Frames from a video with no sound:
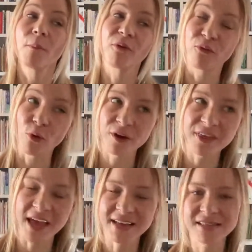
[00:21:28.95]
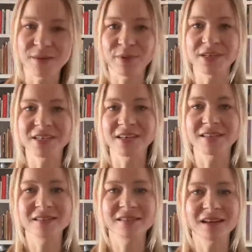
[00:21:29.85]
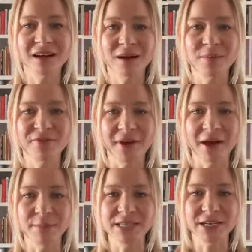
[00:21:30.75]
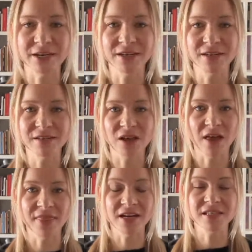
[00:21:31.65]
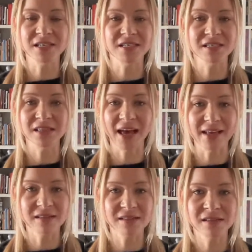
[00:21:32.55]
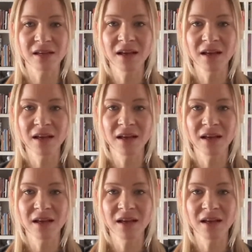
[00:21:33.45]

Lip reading: before the exhibitions, found materials on there such as lights,